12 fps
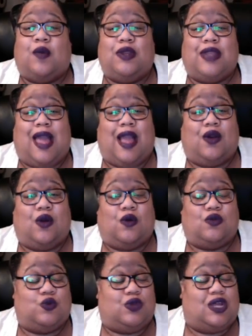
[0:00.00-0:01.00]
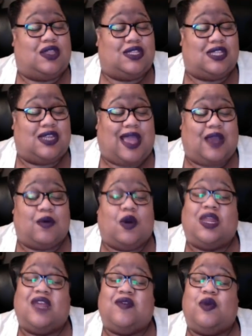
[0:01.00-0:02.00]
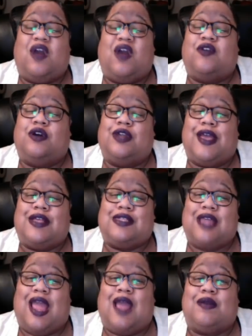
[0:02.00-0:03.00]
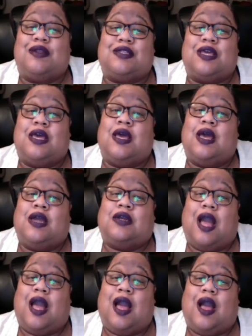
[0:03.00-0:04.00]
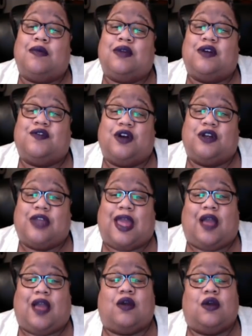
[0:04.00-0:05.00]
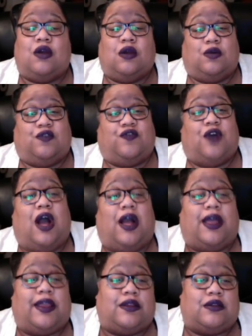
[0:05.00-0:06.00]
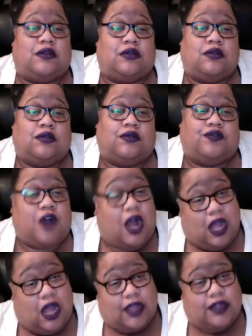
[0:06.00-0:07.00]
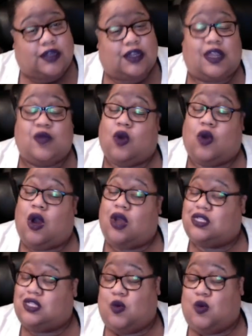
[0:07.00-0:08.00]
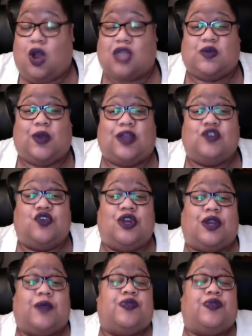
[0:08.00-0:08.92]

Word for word: We not gonna do nothing tonight. We're gonna leave. We gonna have a good ass time. Just calm the fuck down. Well, fine. Fine. And he walks, still walks away drunk.